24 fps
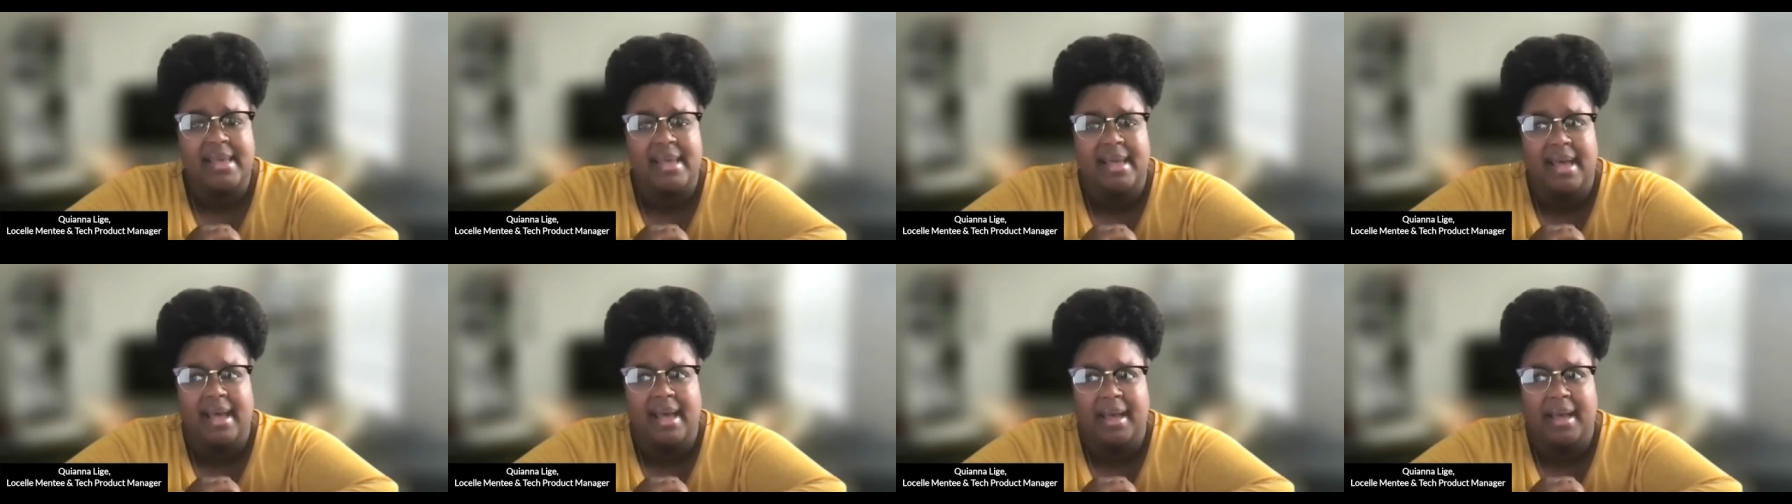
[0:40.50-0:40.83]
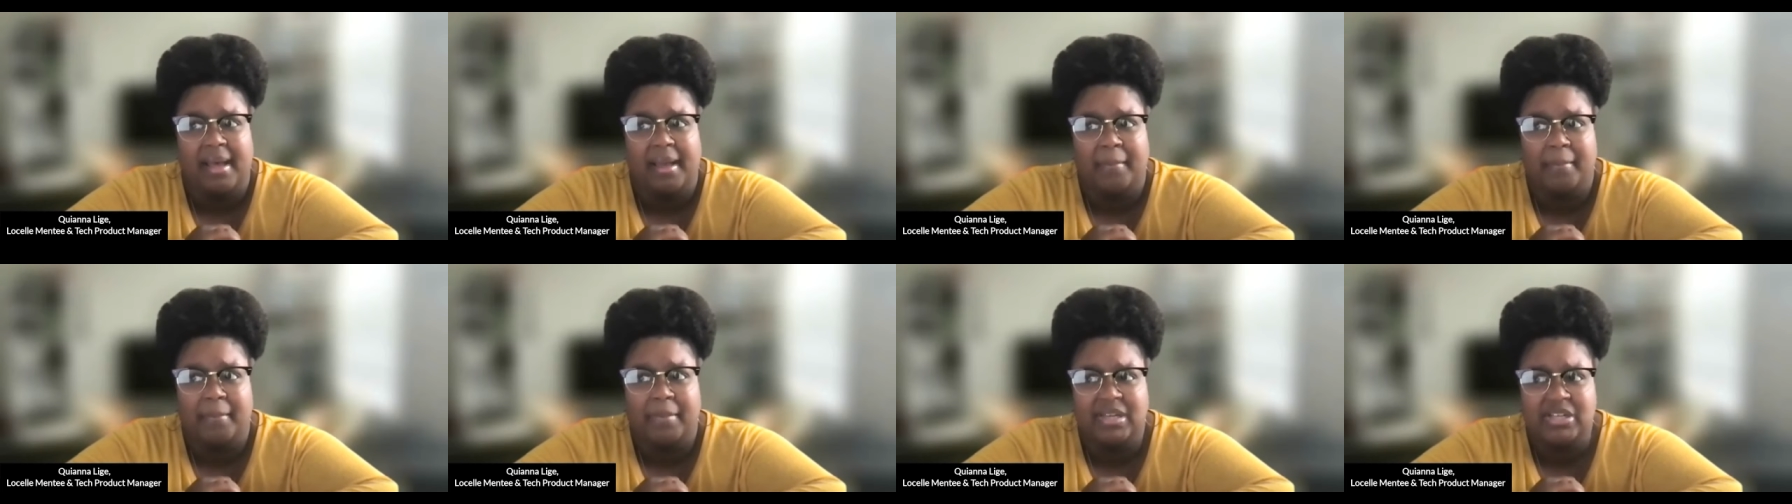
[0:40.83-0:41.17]

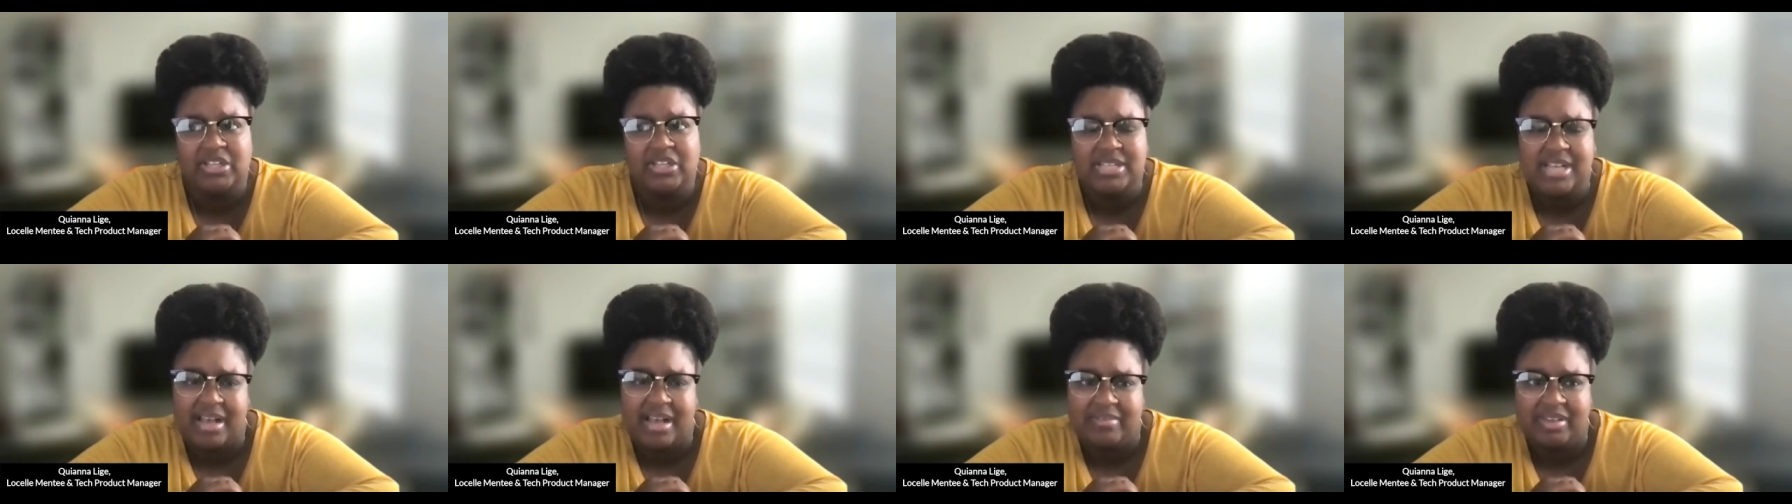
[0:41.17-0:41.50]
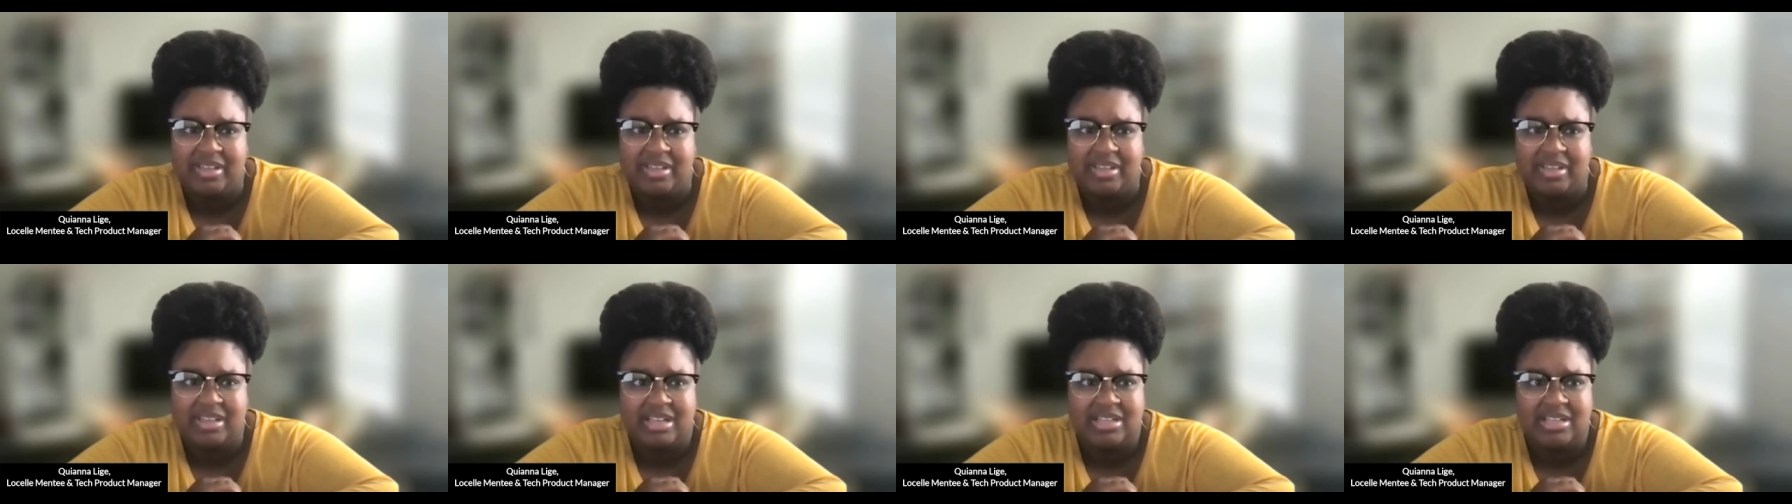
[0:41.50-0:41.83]
um, and just
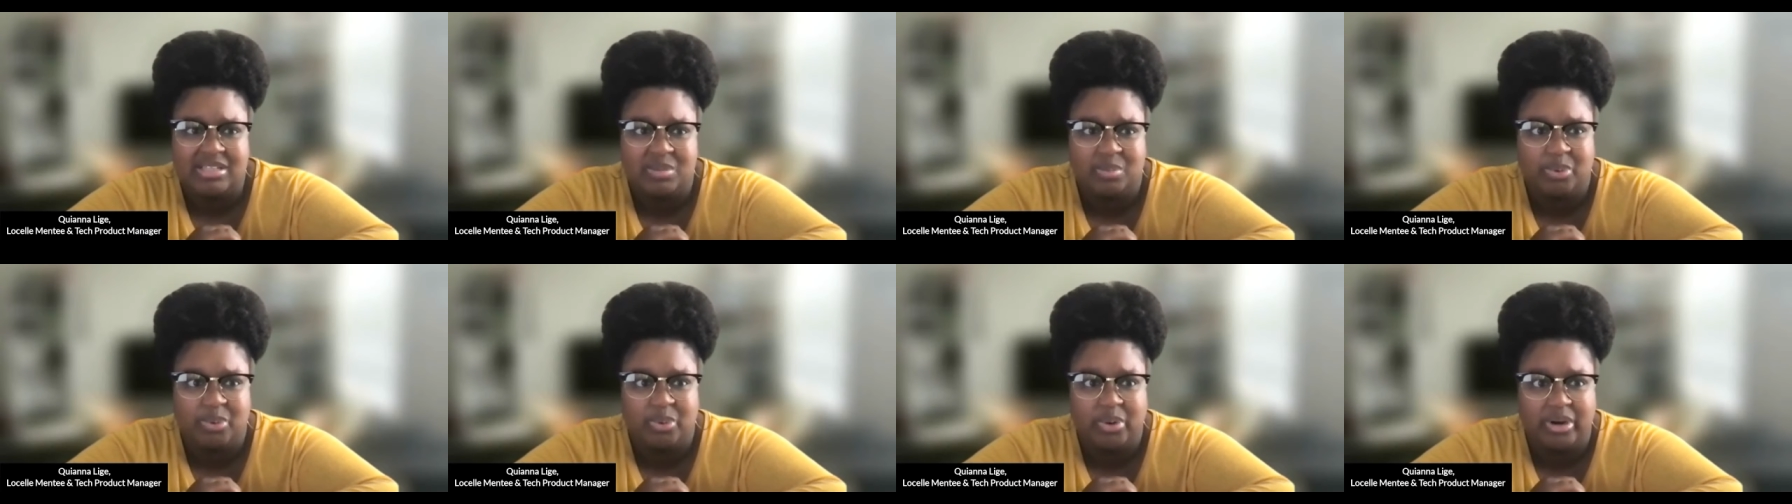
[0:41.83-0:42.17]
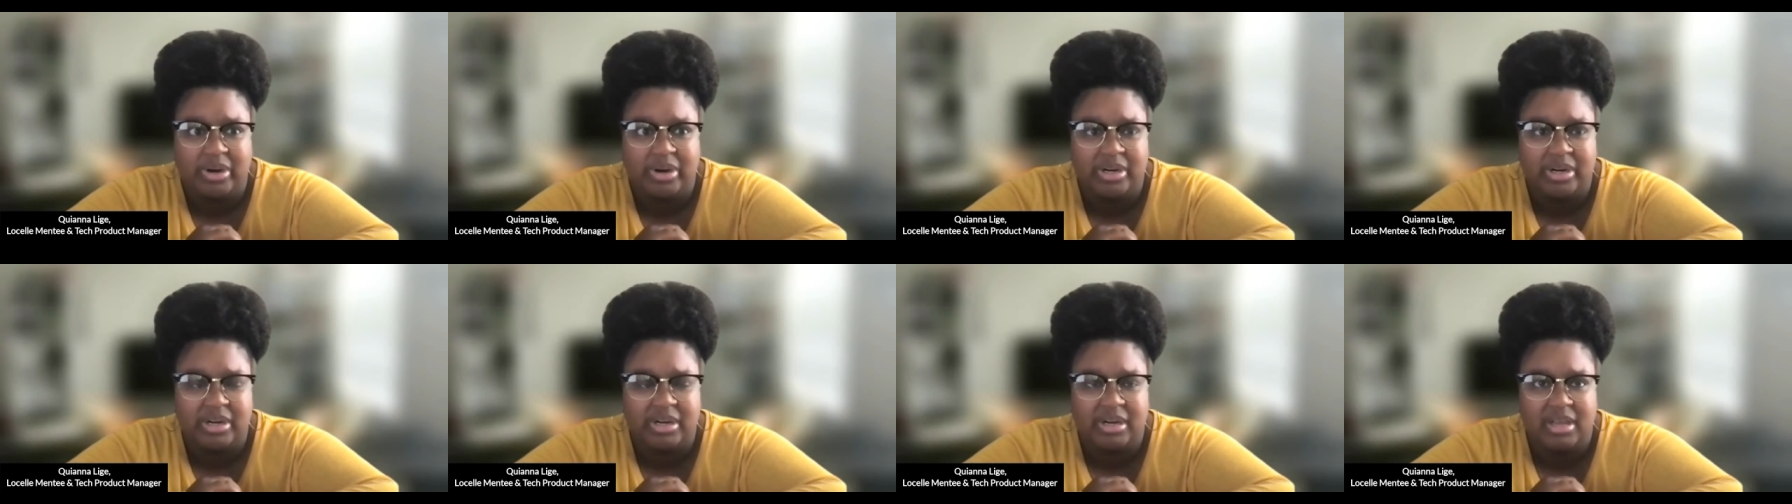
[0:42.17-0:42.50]
having that
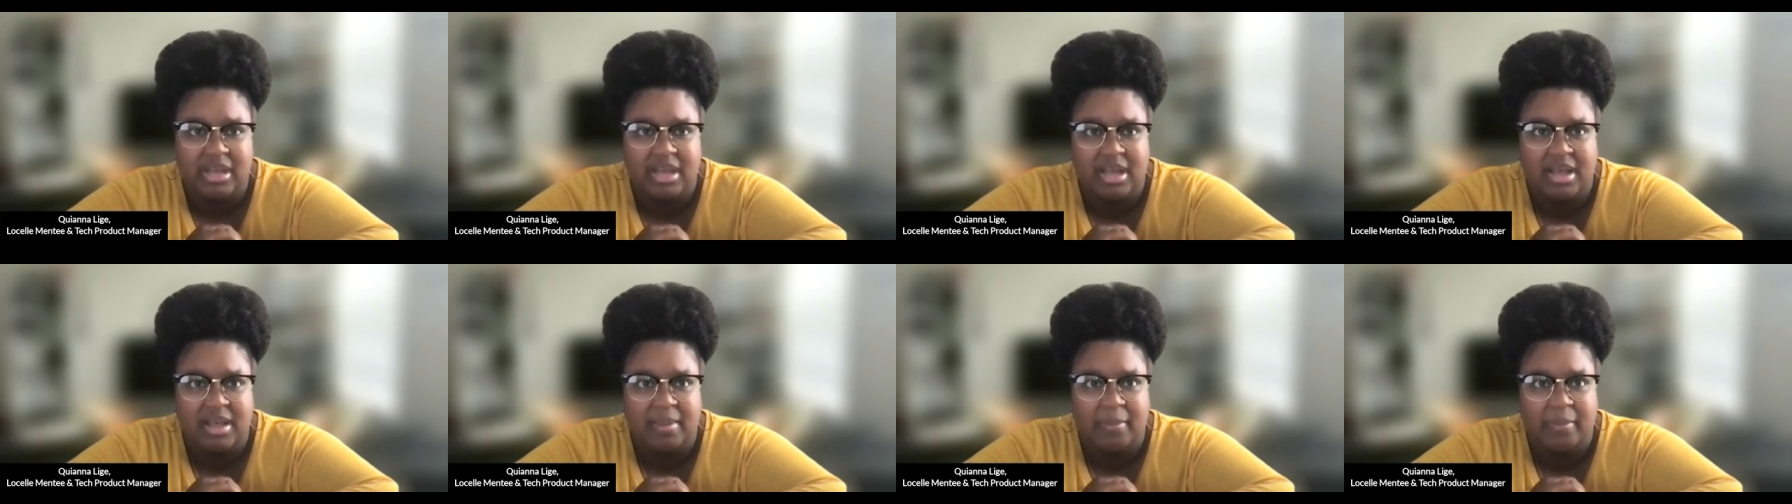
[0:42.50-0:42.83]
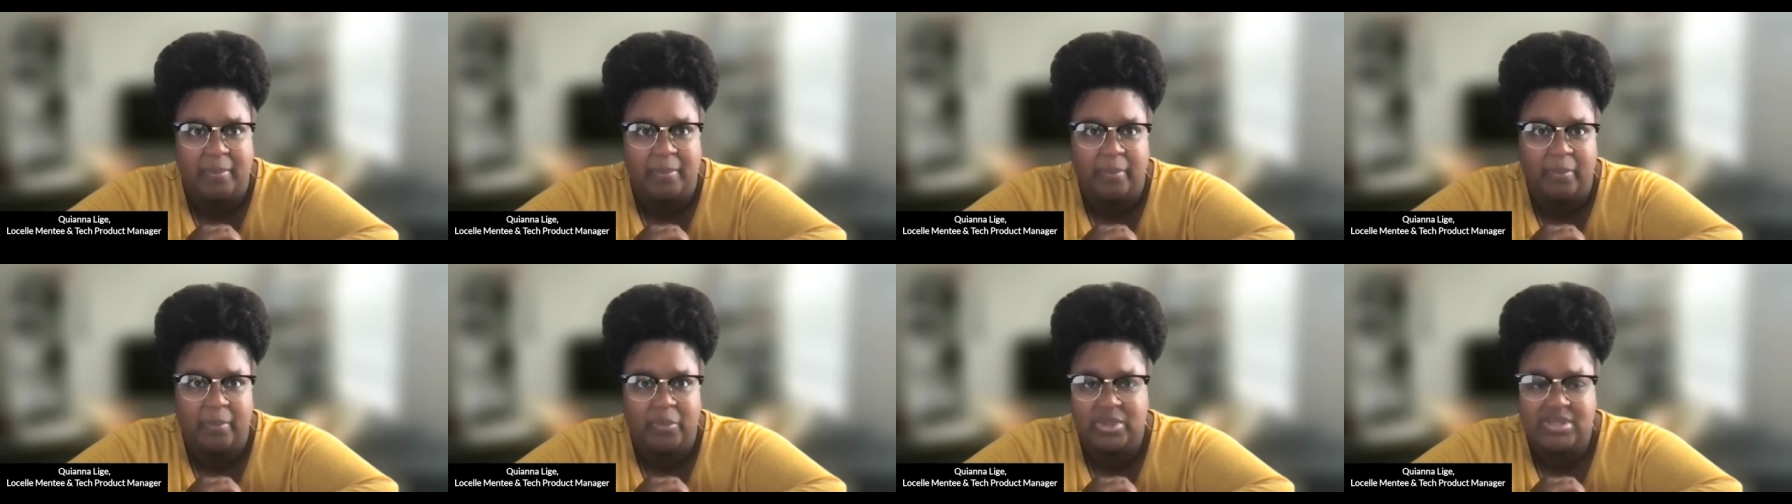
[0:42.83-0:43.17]
support
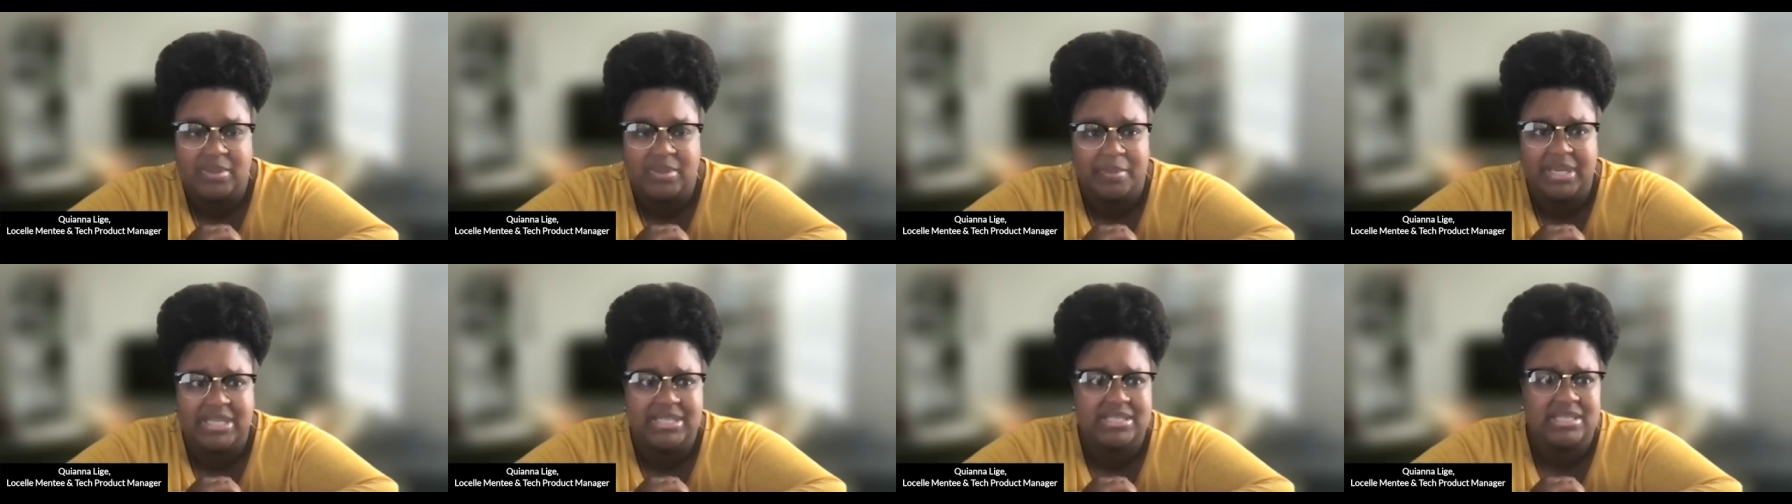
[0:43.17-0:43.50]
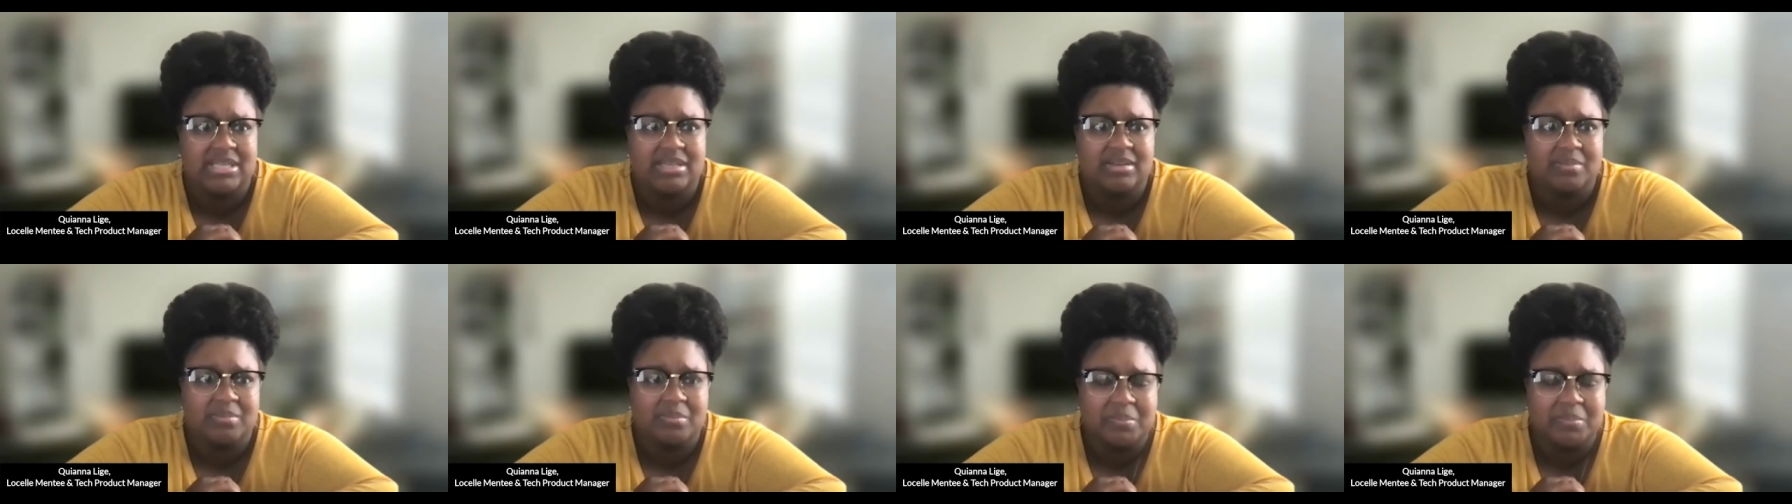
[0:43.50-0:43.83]
um, was
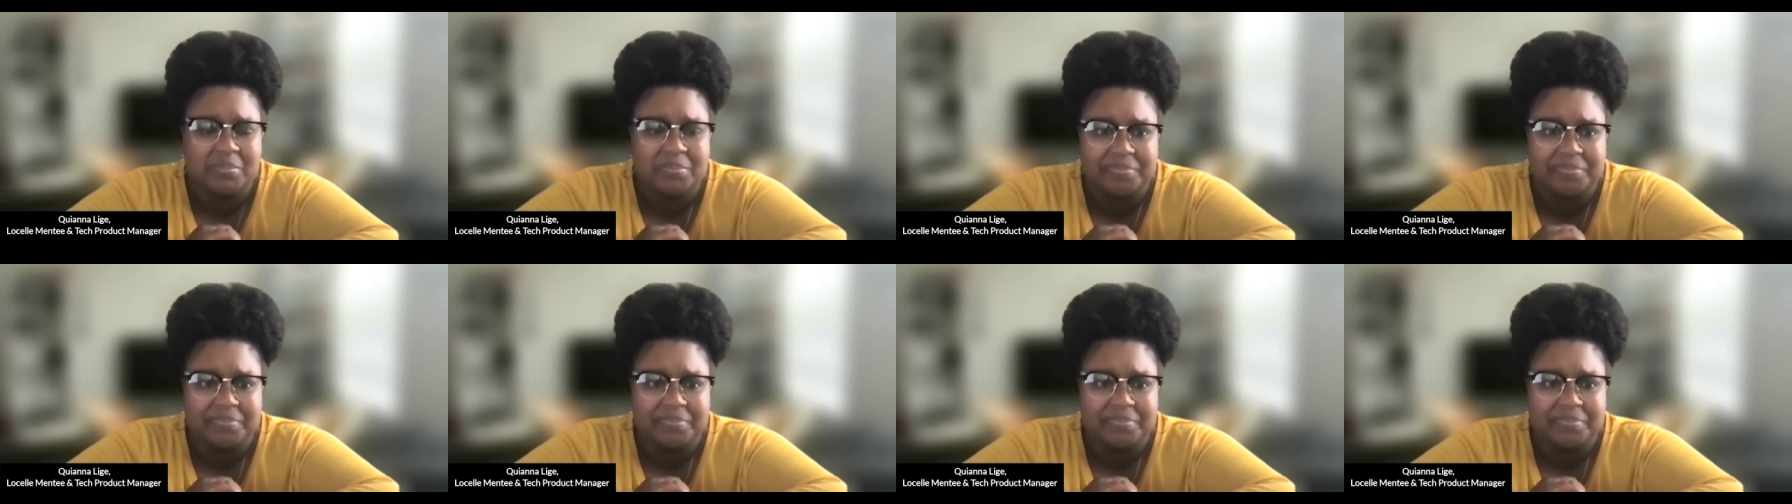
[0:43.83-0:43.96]
amazing